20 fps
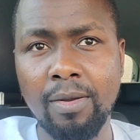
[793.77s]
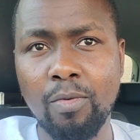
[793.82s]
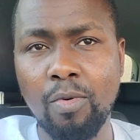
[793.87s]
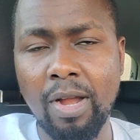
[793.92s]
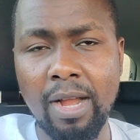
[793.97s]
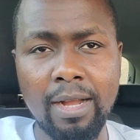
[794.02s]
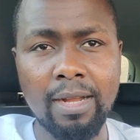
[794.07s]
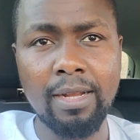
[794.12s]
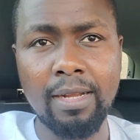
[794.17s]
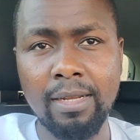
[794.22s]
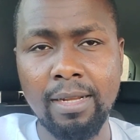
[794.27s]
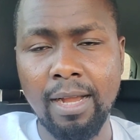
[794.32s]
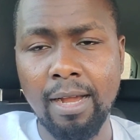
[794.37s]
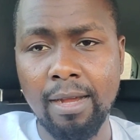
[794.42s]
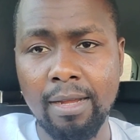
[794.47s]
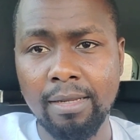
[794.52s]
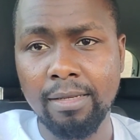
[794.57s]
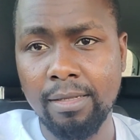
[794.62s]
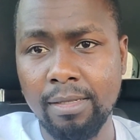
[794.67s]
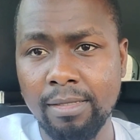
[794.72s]
work
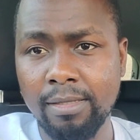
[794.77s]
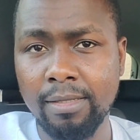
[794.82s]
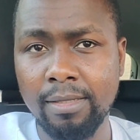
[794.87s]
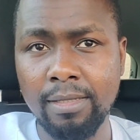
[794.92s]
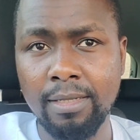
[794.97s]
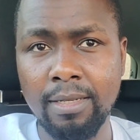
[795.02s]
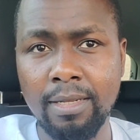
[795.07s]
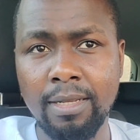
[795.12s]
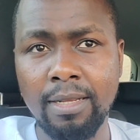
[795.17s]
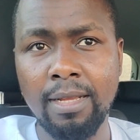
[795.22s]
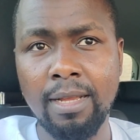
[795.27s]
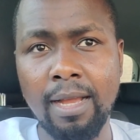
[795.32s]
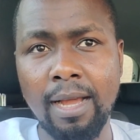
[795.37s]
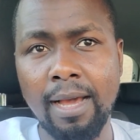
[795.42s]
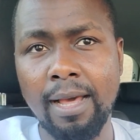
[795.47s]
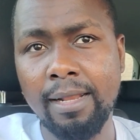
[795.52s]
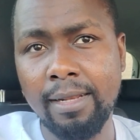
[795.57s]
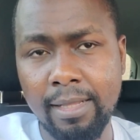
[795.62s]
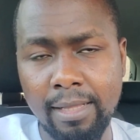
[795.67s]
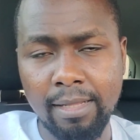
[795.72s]
hard,
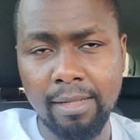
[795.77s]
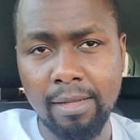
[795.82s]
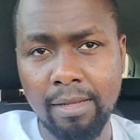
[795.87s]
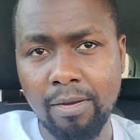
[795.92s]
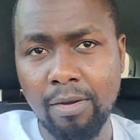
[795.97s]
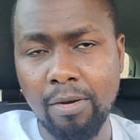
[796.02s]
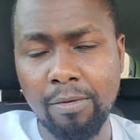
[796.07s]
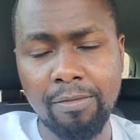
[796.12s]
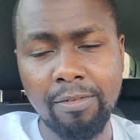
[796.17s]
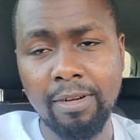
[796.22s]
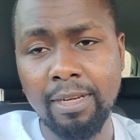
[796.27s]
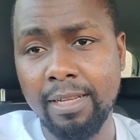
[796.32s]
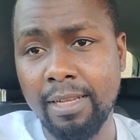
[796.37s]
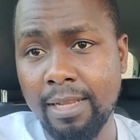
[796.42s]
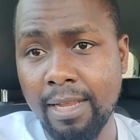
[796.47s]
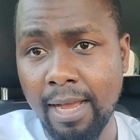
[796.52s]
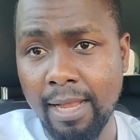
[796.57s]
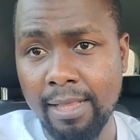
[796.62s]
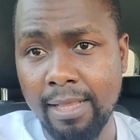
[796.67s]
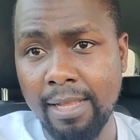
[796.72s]
and
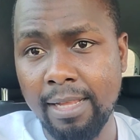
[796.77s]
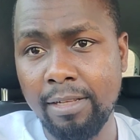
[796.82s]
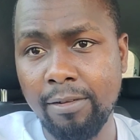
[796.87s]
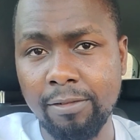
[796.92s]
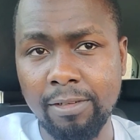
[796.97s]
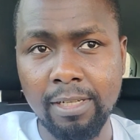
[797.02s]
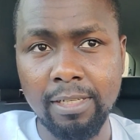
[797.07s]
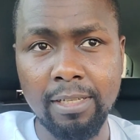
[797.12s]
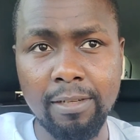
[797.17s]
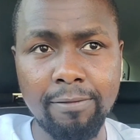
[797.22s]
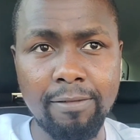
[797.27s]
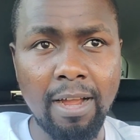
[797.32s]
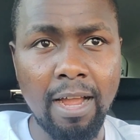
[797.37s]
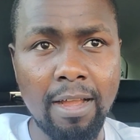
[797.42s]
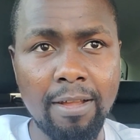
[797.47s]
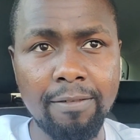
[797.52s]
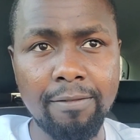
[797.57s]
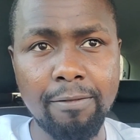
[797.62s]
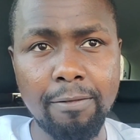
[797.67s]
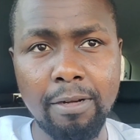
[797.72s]
hopefully at the age of
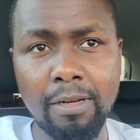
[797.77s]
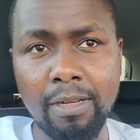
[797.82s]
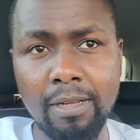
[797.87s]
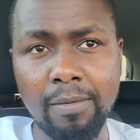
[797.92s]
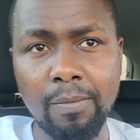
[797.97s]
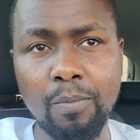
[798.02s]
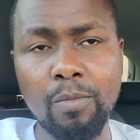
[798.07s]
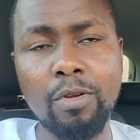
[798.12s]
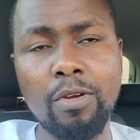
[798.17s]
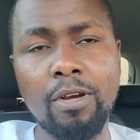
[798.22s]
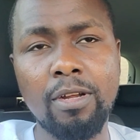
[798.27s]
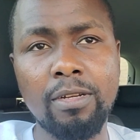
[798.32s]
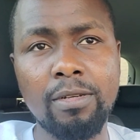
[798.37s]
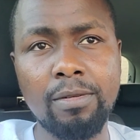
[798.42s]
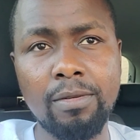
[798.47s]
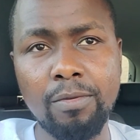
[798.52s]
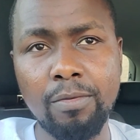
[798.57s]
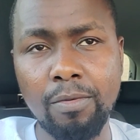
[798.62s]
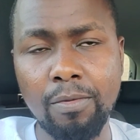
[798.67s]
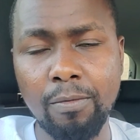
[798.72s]
65, God
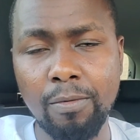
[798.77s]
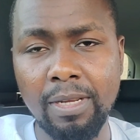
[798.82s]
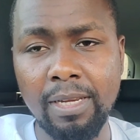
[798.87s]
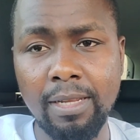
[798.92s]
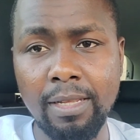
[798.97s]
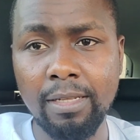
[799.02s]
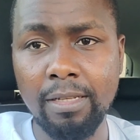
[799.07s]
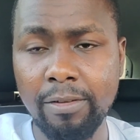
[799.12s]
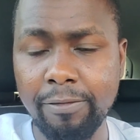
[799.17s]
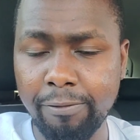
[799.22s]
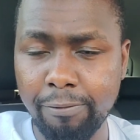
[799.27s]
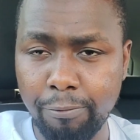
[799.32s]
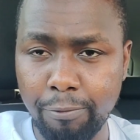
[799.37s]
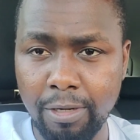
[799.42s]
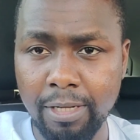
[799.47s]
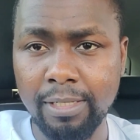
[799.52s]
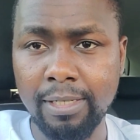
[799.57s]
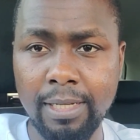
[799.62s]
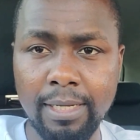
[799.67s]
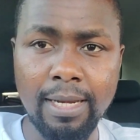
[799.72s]
willing, if
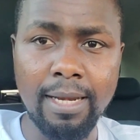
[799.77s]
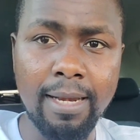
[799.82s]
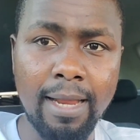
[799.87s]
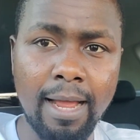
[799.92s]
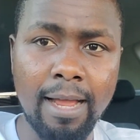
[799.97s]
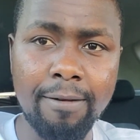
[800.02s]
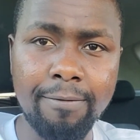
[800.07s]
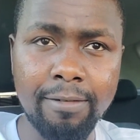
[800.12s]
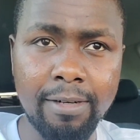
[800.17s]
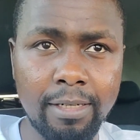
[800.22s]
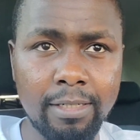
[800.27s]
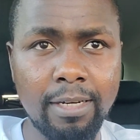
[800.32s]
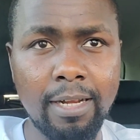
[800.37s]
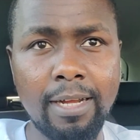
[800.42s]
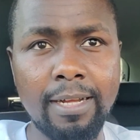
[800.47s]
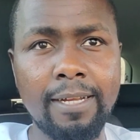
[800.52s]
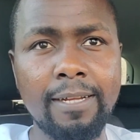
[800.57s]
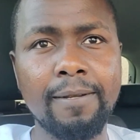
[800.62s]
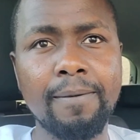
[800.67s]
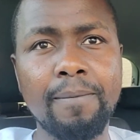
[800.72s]
we are still alive,
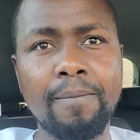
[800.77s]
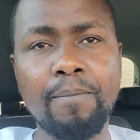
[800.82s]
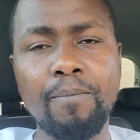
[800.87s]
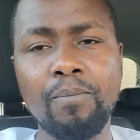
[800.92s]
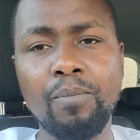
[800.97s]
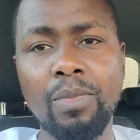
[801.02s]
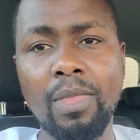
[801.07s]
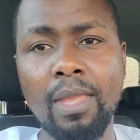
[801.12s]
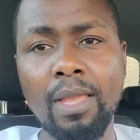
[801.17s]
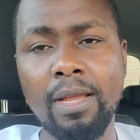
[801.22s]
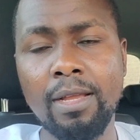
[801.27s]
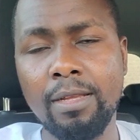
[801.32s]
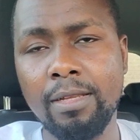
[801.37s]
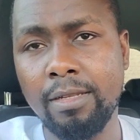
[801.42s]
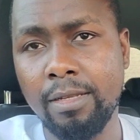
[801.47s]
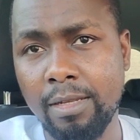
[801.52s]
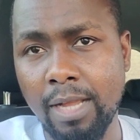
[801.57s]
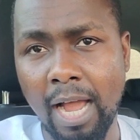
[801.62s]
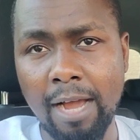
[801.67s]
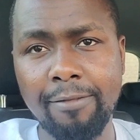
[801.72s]
retire,
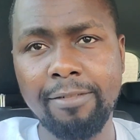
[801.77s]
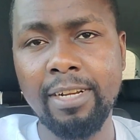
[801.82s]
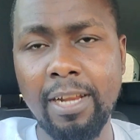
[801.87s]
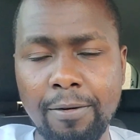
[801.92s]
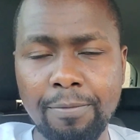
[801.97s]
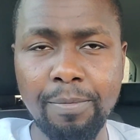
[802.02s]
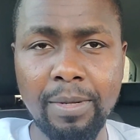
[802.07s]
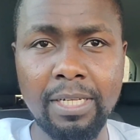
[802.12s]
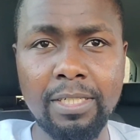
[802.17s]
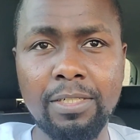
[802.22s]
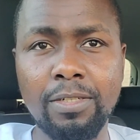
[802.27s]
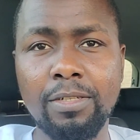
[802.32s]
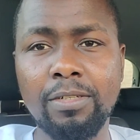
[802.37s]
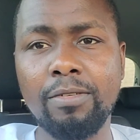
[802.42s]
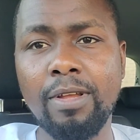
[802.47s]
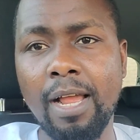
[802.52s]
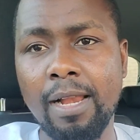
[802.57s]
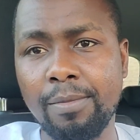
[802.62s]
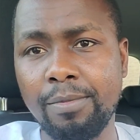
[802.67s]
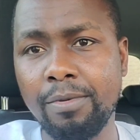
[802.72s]
have enough
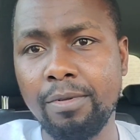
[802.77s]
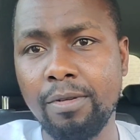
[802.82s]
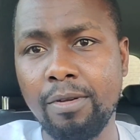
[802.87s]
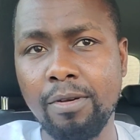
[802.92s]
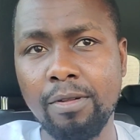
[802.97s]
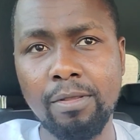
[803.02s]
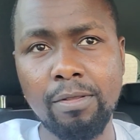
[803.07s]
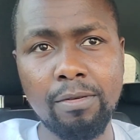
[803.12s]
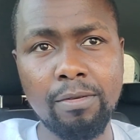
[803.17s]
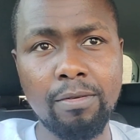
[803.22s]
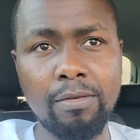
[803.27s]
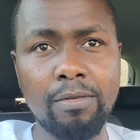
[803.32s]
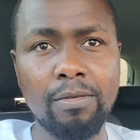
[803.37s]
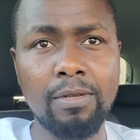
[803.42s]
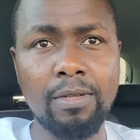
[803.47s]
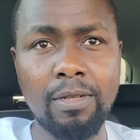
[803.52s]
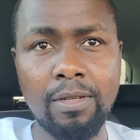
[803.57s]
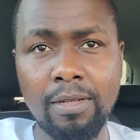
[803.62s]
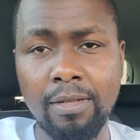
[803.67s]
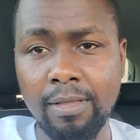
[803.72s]
pension to help you go
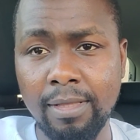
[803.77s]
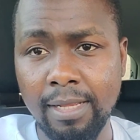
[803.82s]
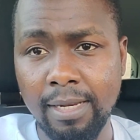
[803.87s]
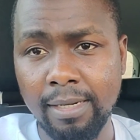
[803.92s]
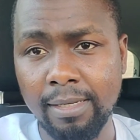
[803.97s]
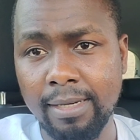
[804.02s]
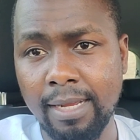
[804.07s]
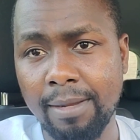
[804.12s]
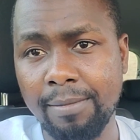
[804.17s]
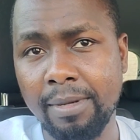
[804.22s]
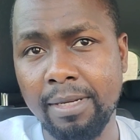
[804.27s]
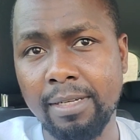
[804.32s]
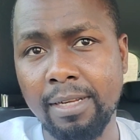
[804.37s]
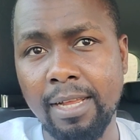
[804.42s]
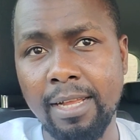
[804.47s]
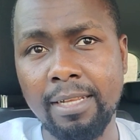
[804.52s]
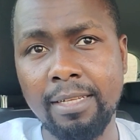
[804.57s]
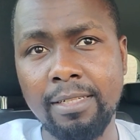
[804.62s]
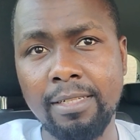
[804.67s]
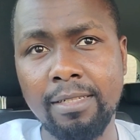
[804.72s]
through the
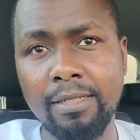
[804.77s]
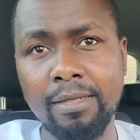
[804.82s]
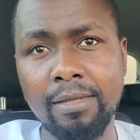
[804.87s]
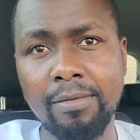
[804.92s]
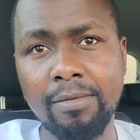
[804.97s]
retirement age.